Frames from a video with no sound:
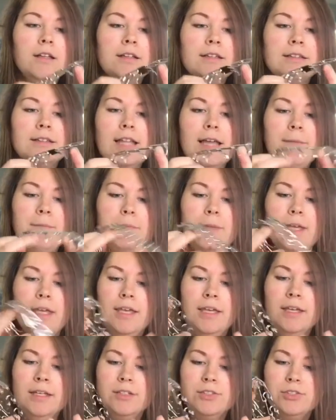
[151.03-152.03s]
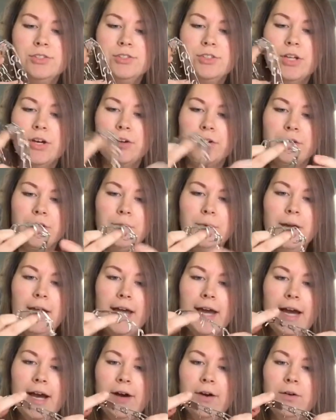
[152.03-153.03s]
let me show you
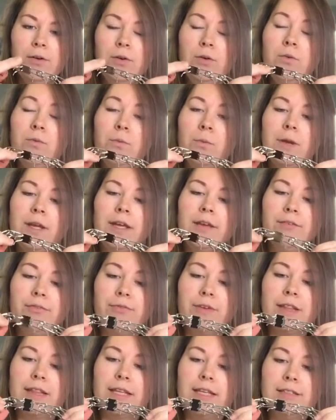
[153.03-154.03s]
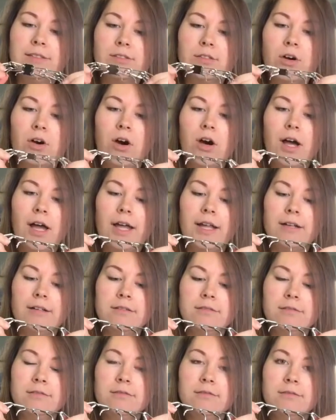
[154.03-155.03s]
how we fit this
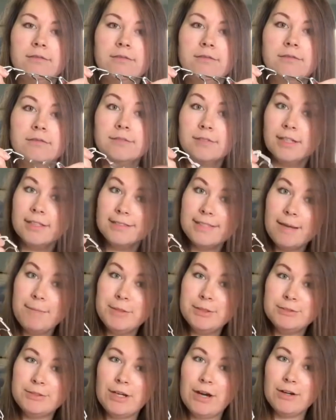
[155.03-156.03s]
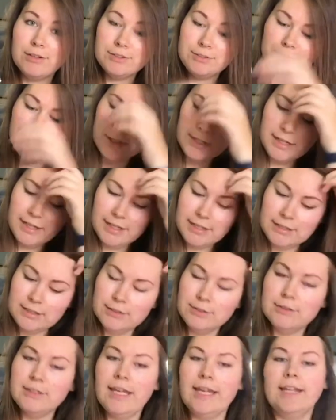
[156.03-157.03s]
on demo dogs. We're going to
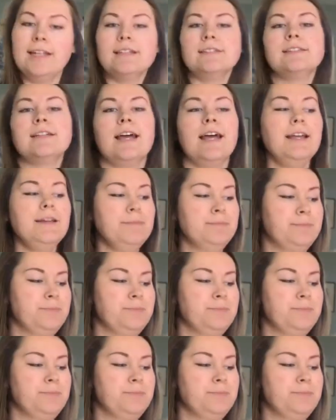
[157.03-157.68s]
include Lainey today.